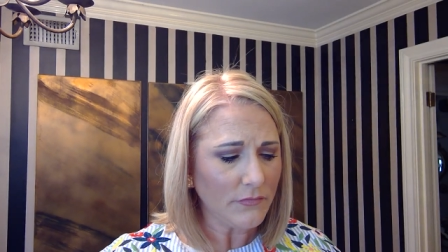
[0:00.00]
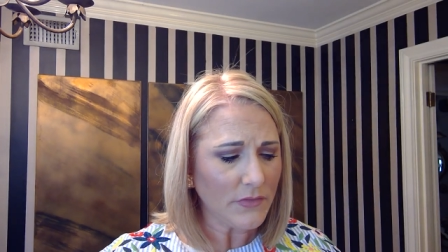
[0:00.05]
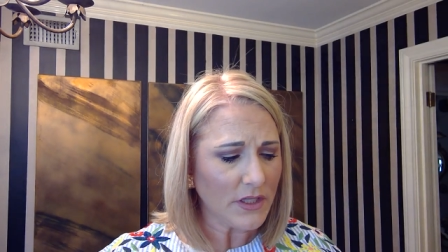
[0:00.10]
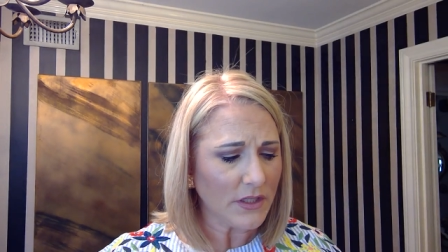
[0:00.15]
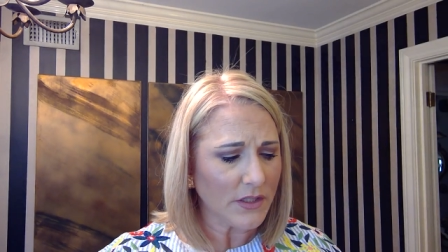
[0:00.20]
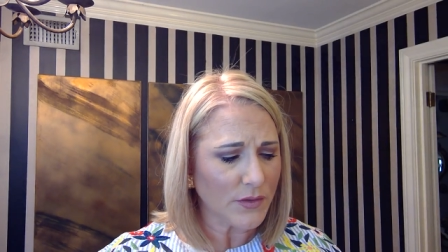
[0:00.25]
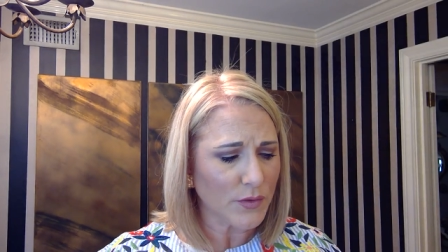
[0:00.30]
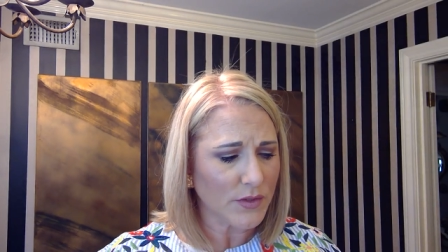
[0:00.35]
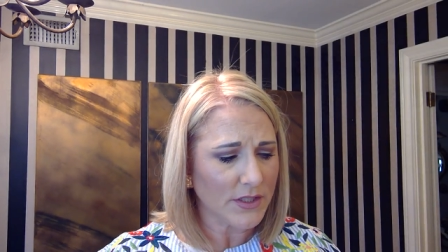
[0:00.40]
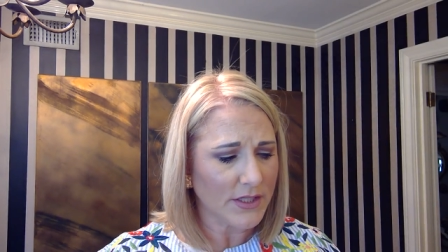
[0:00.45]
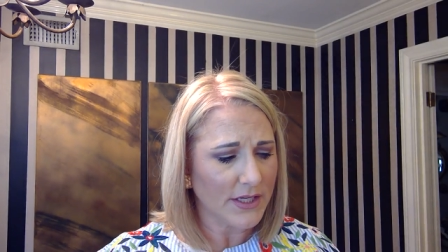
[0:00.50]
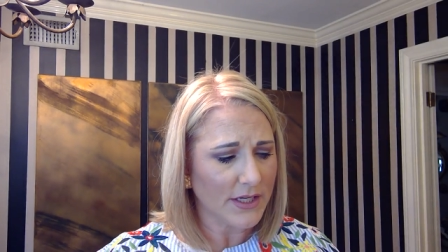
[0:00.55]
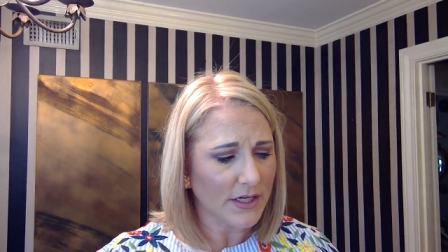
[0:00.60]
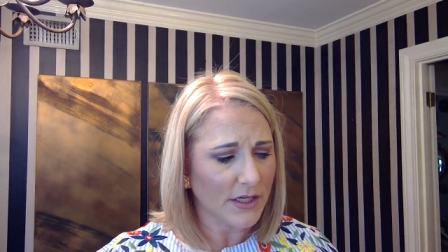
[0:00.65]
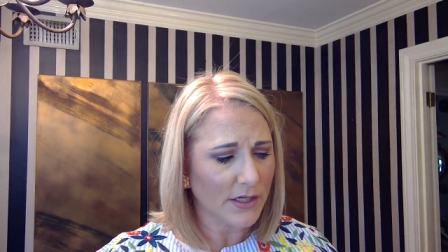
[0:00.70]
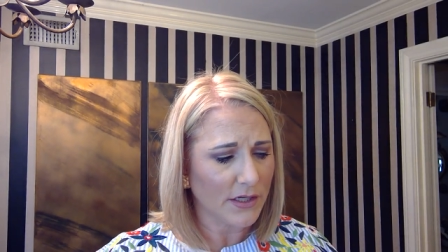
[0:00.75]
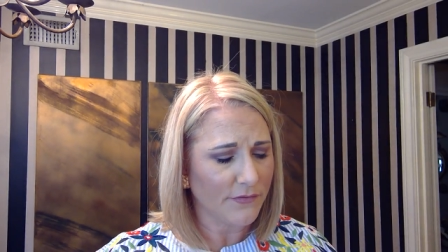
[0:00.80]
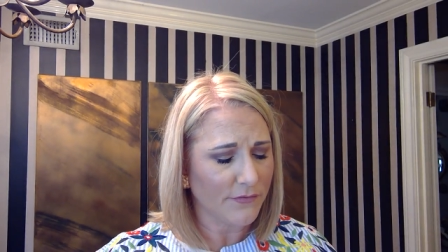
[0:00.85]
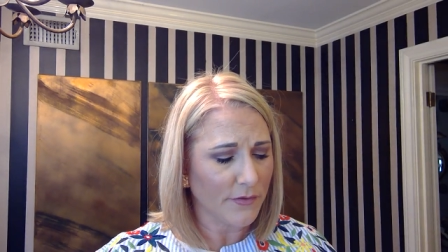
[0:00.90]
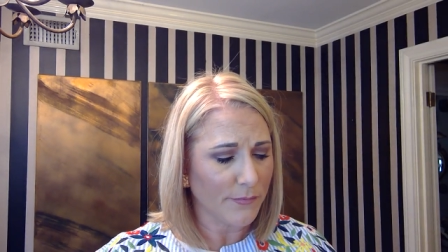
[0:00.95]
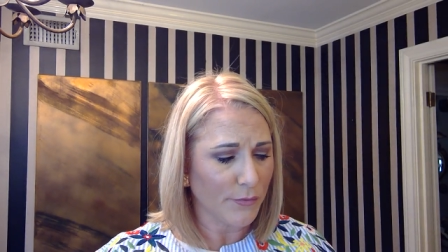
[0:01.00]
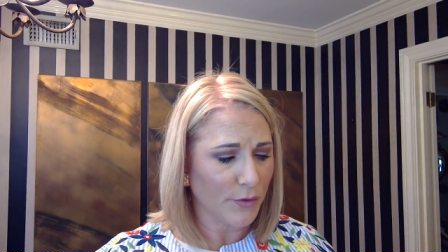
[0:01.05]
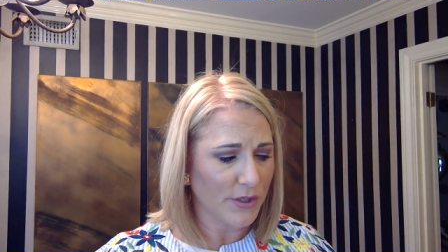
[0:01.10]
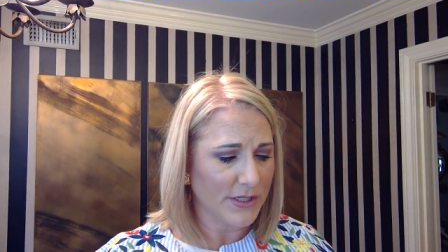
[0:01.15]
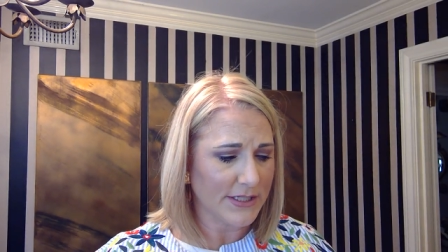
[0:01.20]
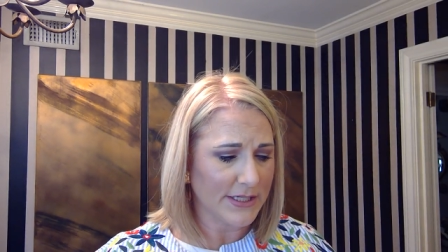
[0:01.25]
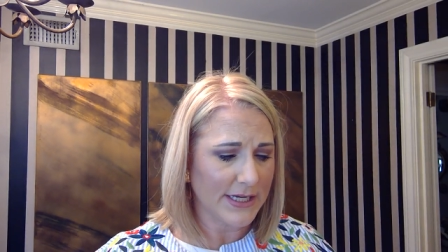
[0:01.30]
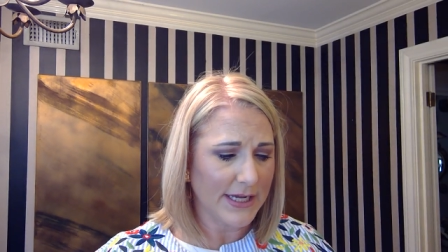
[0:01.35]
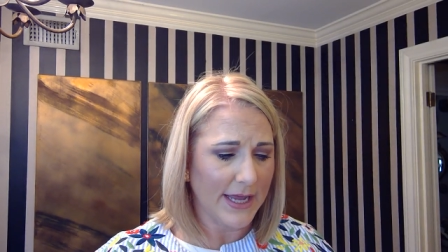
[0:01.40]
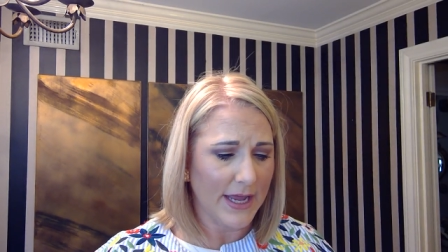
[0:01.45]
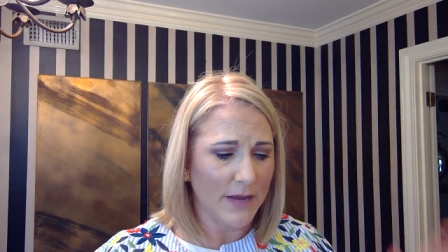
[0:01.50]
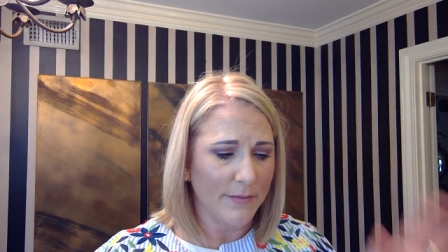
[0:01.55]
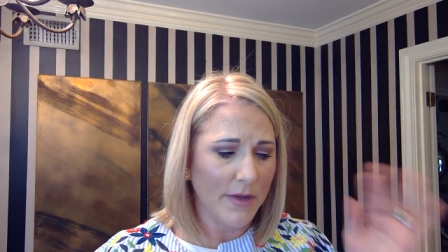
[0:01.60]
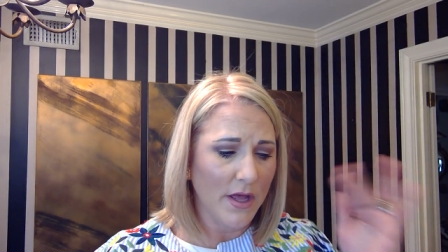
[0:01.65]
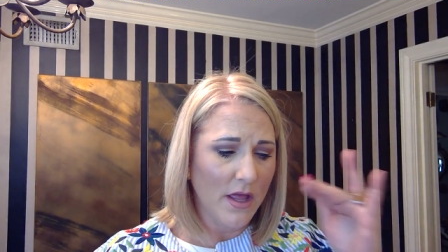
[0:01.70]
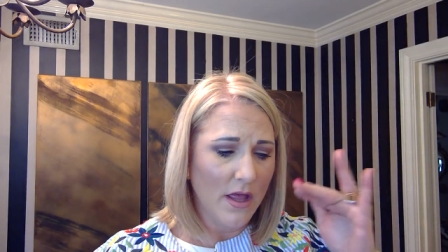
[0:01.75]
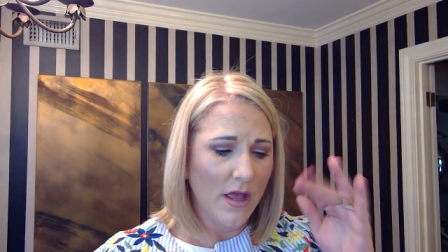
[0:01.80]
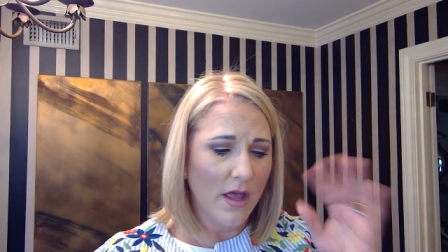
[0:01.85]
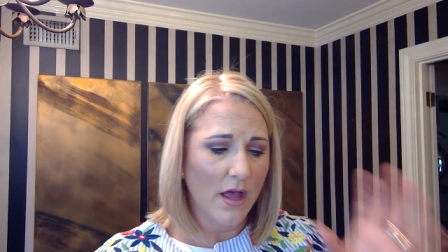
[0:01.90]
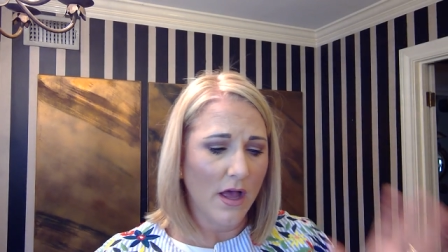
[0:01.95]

This was, again, a gift from Kristen Game.